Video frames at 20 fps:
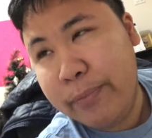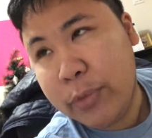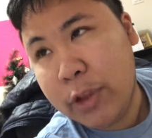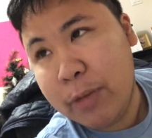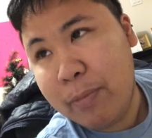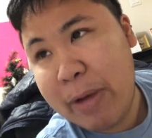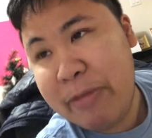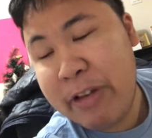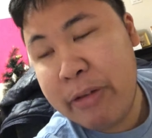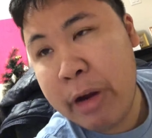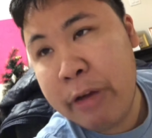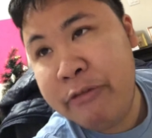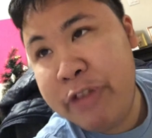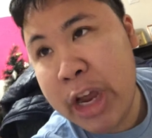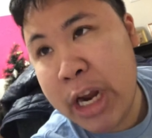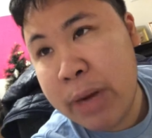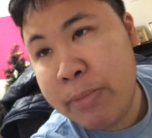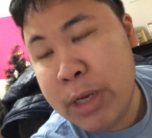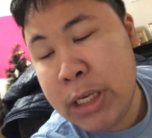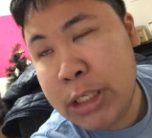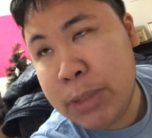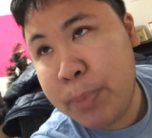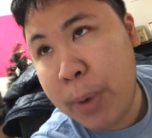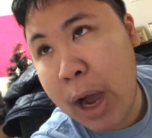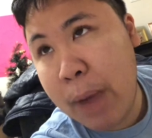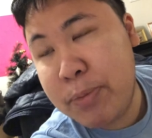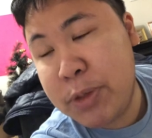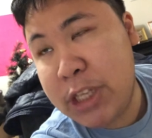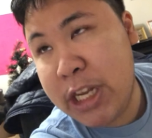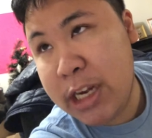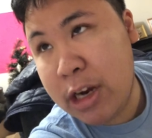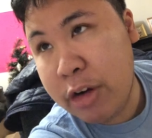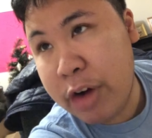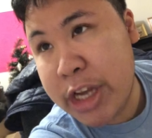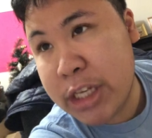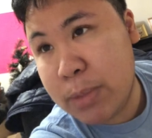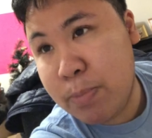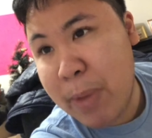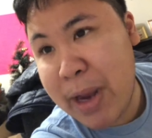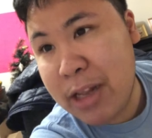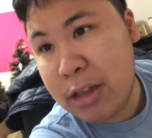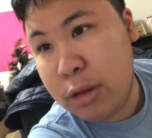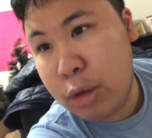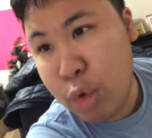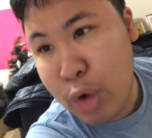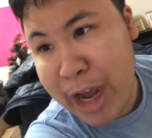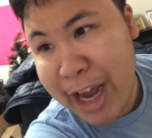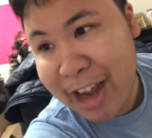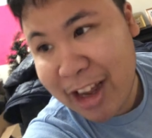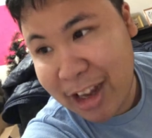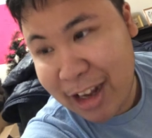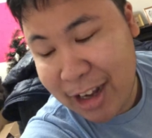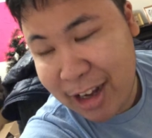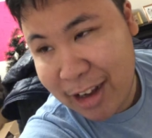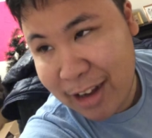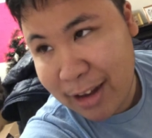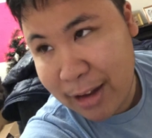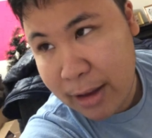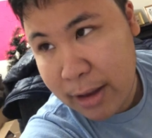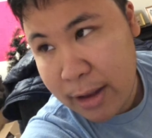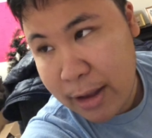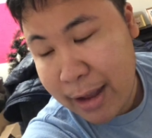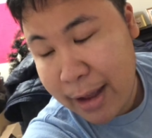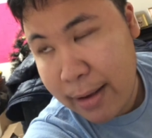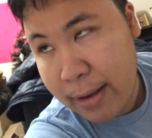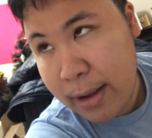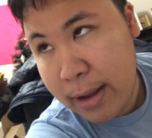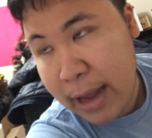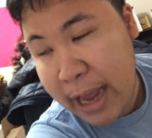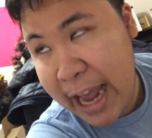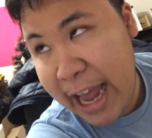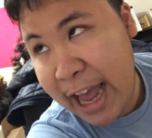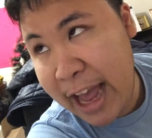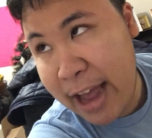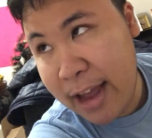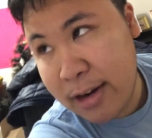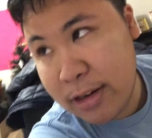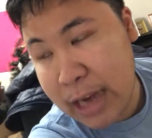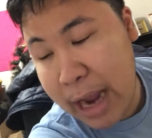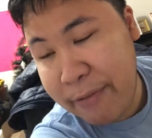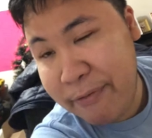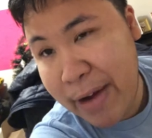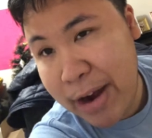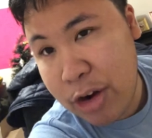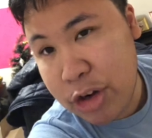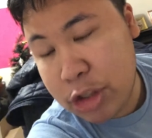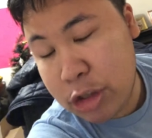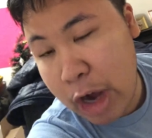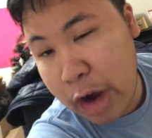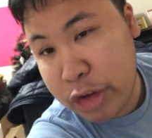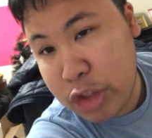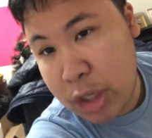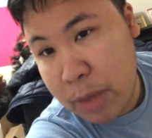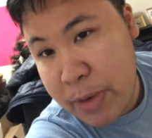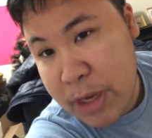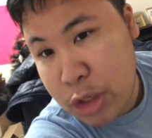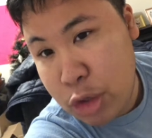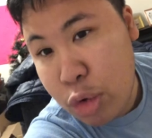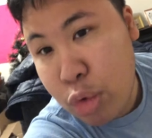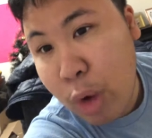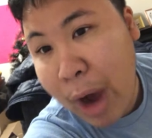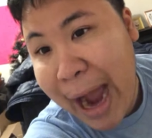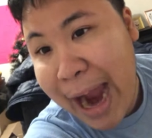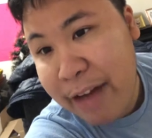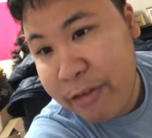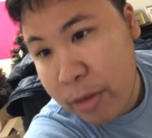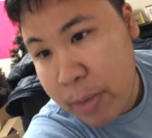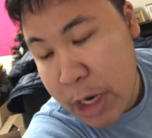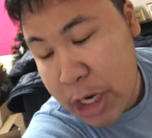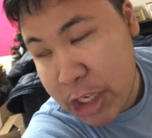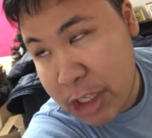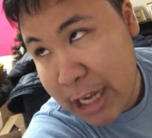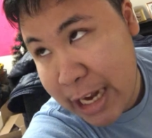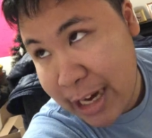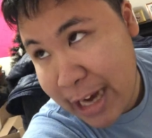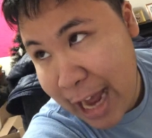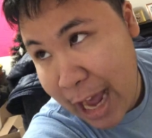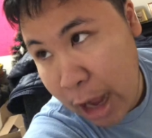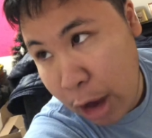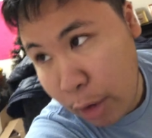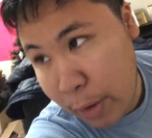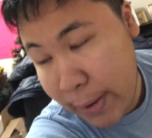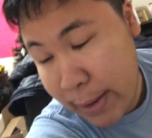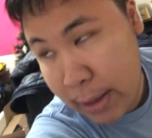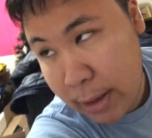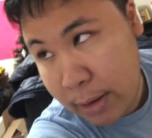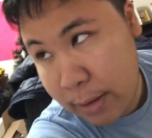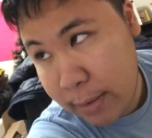My favorite Vietnamese pop singer is Minh Tuyek, and I find her songs to be too high for me to sing now.